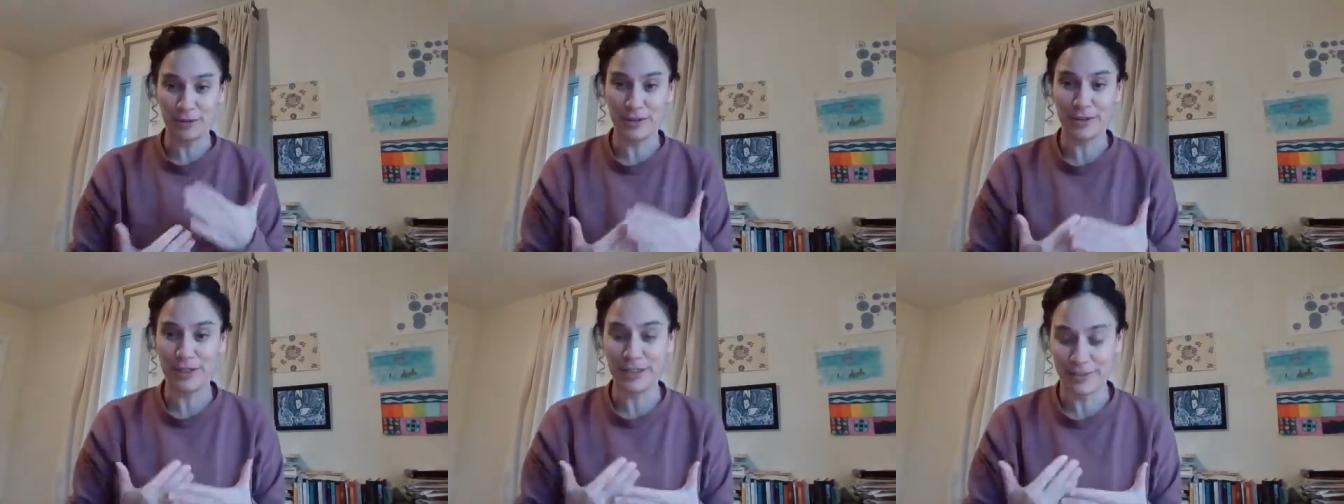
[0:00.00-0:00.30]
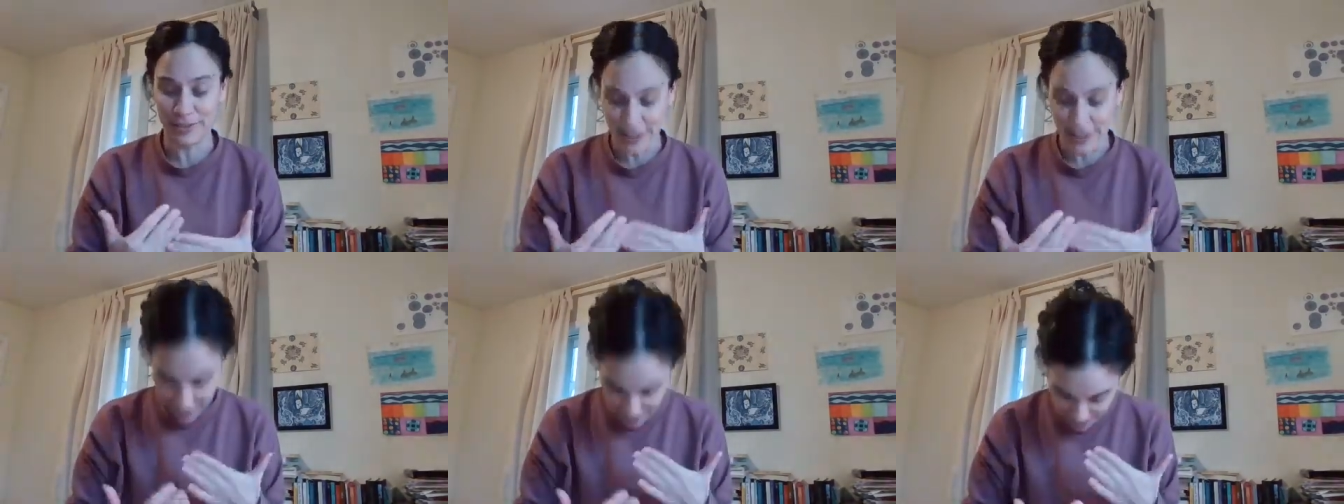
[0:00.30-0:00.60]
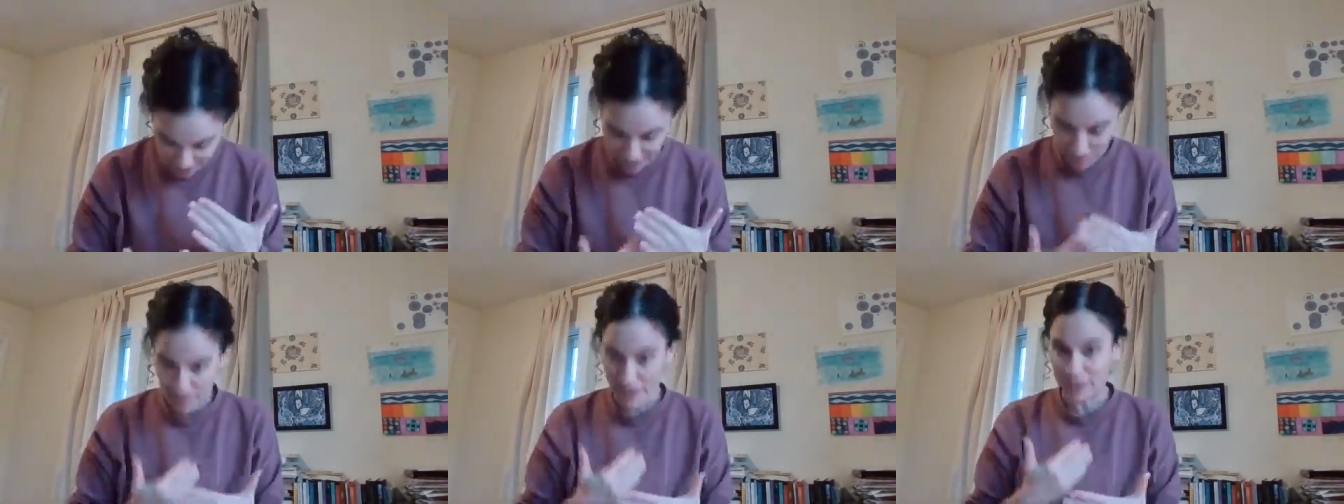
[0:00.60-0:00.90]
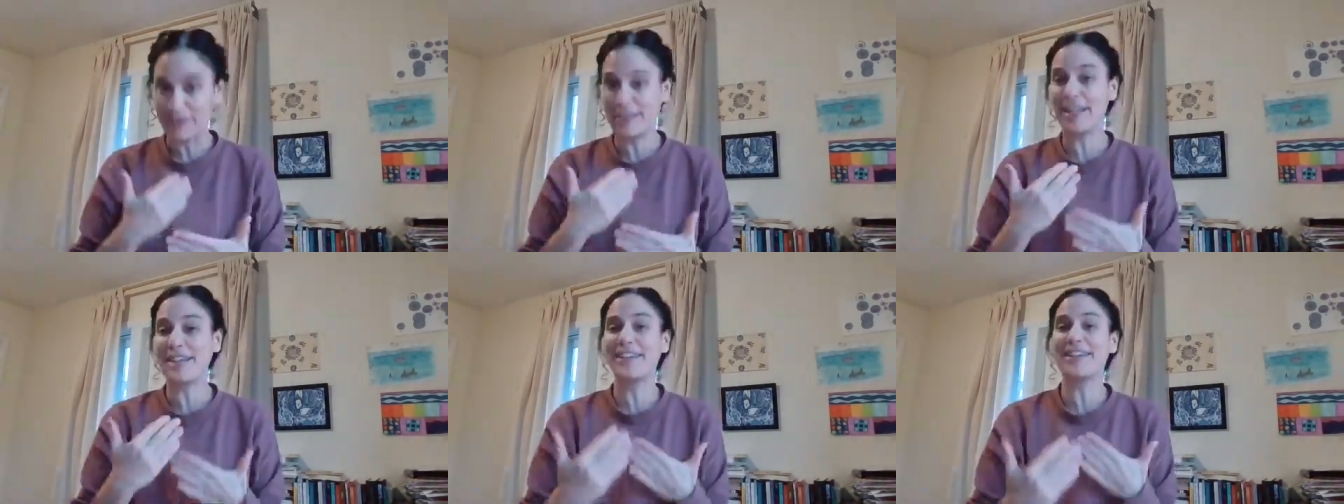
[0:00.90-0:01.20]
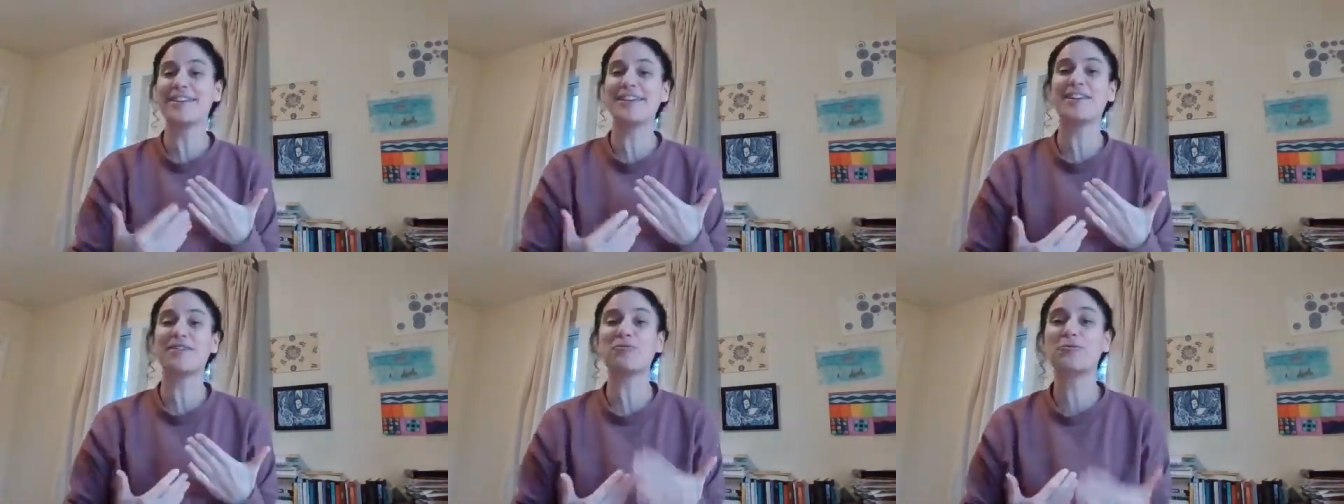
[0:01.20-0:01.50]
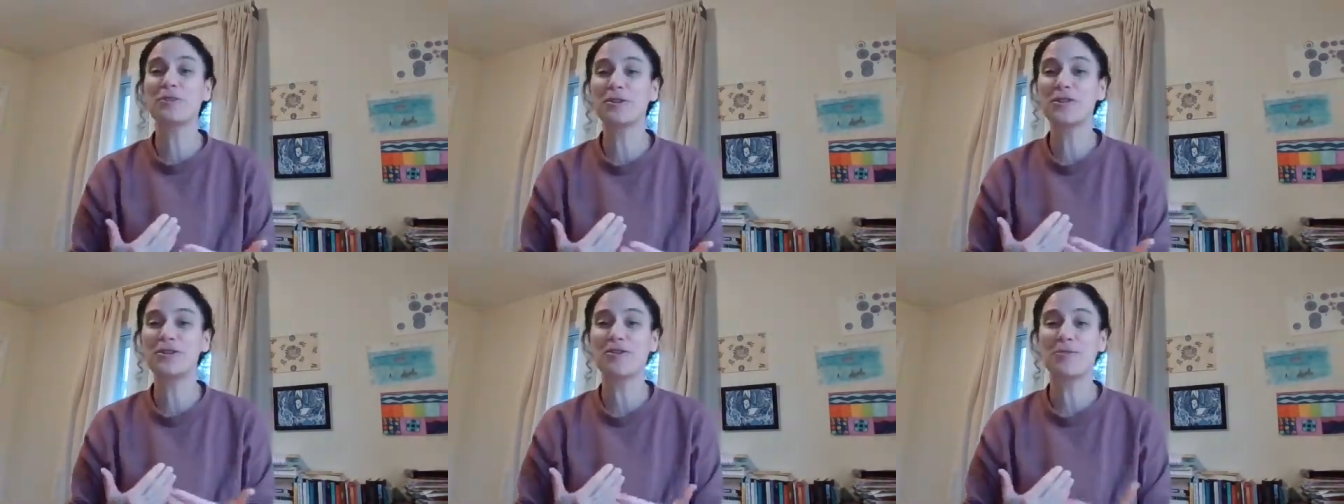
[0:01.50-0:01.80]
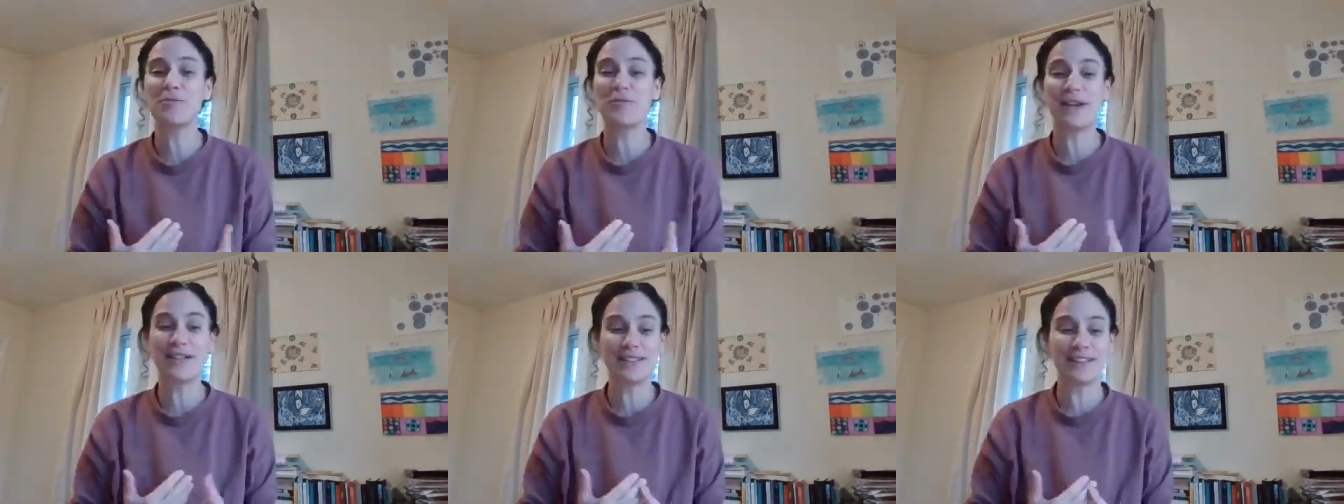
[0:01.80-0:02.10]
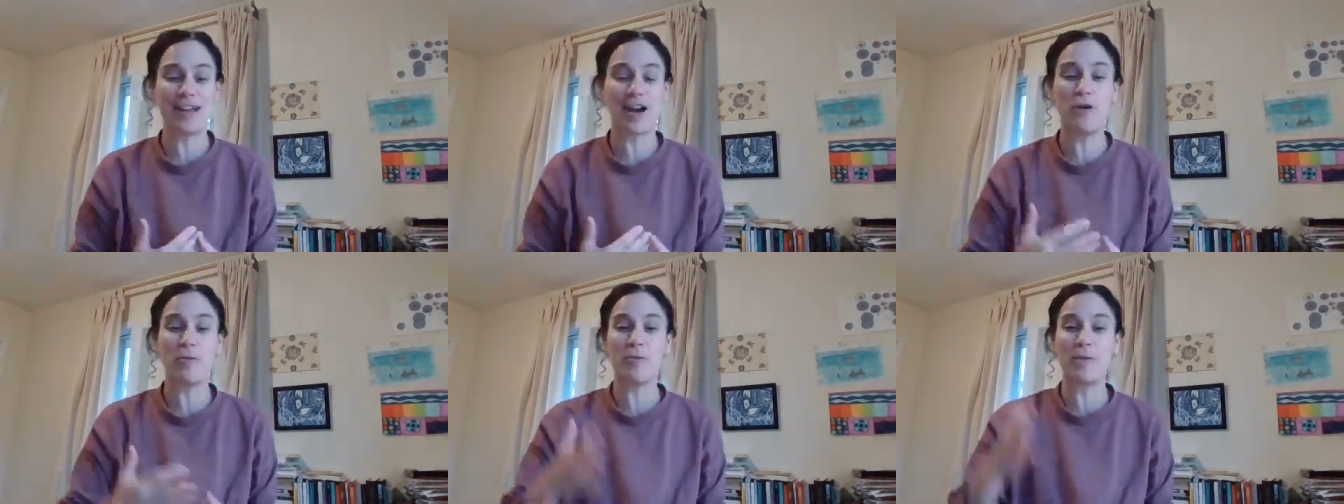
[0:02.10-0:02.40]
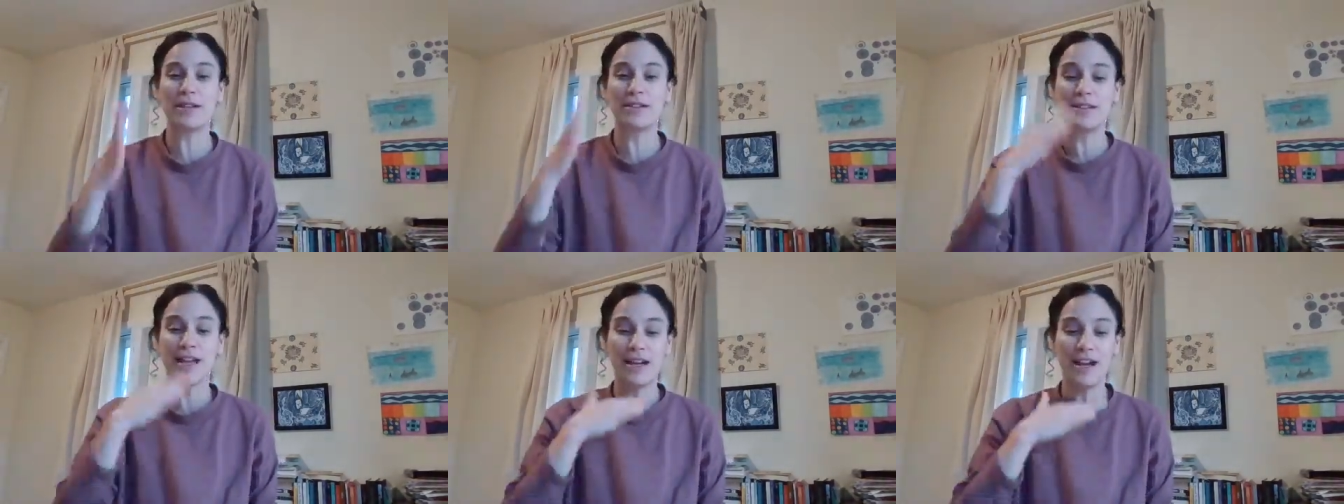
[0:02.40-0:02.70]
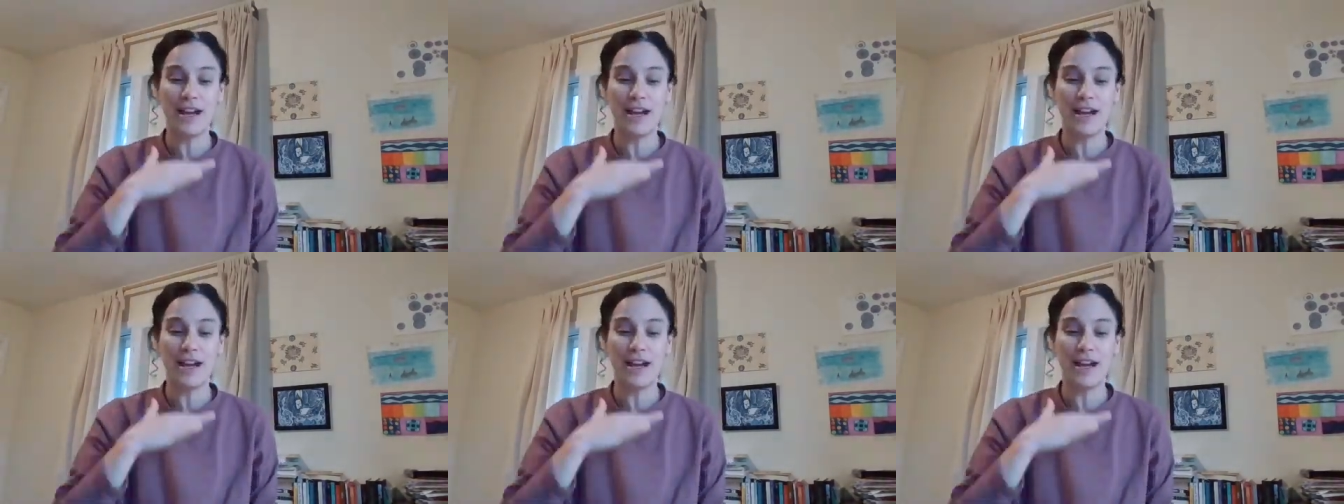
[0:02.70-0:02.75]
even think about taking that workshop right now, but